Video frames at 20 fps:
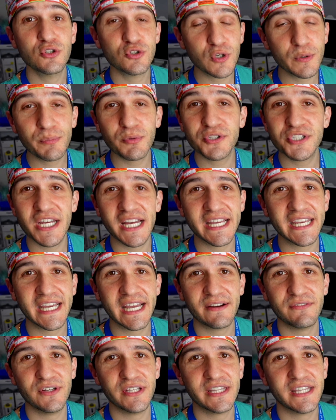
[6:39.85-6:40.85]
triple
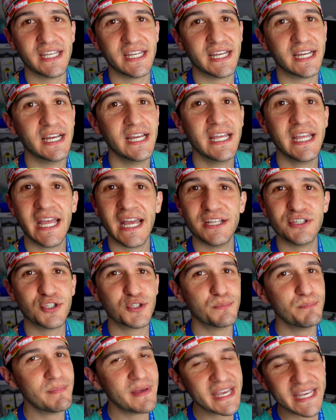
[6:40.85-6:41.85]
checking everything, and
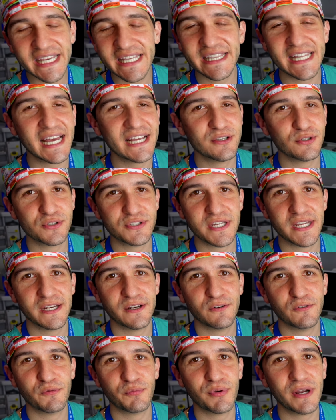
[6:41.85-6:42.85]
just making that your
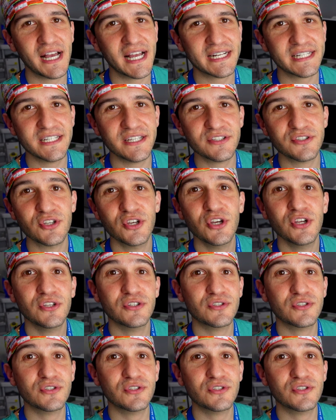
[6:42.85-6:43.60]
standard of practice